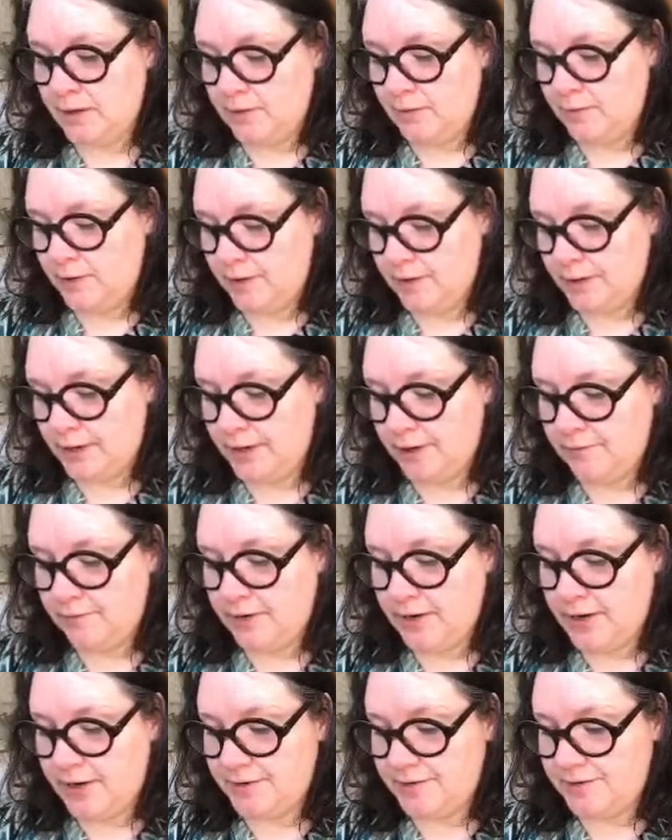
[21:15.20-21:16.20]
Well, Kevin
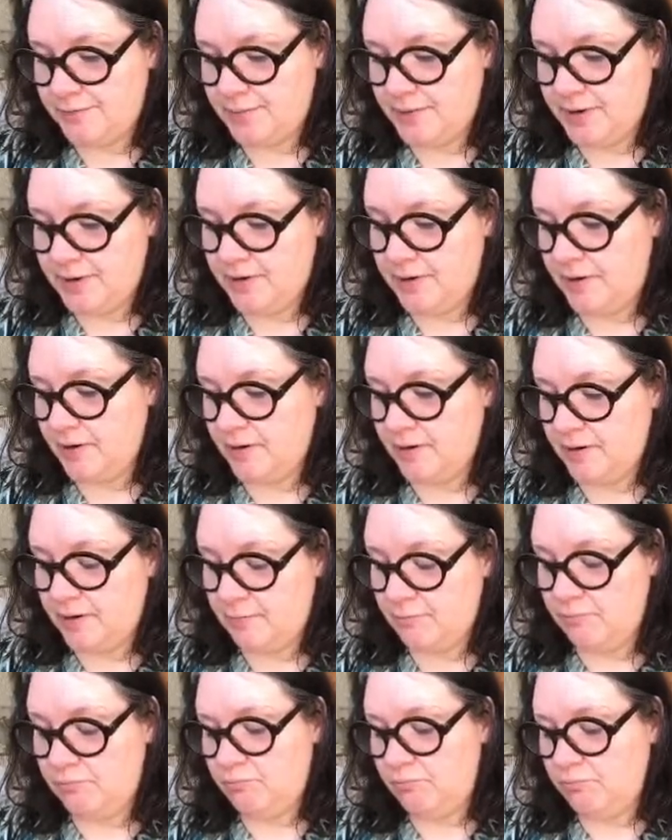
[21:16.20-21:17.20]
has been
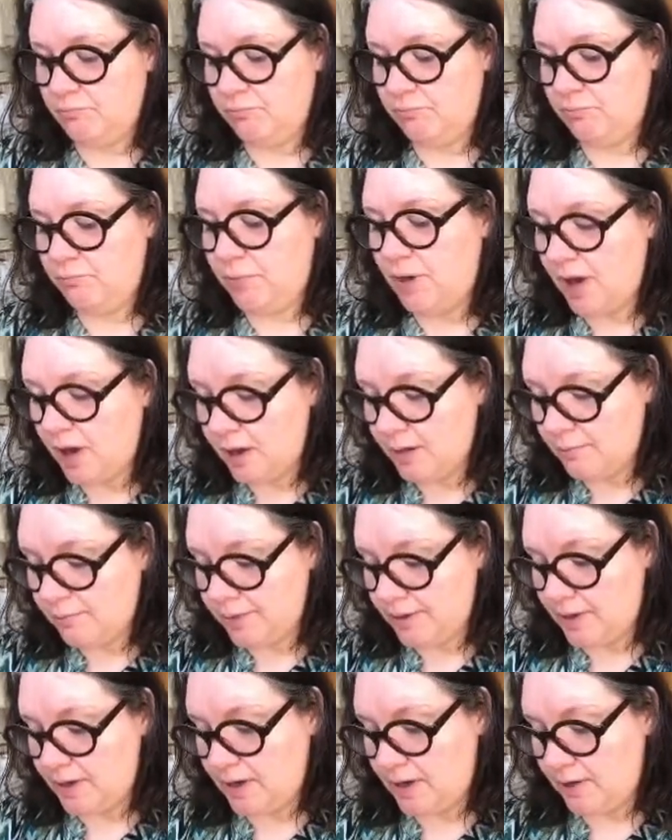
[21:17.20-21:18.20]

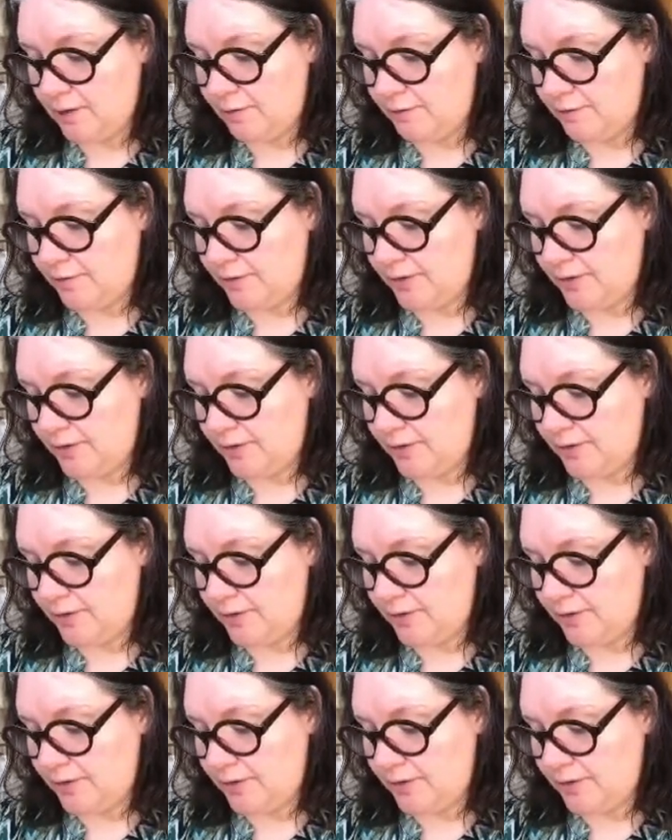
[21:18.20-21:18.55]
pumping out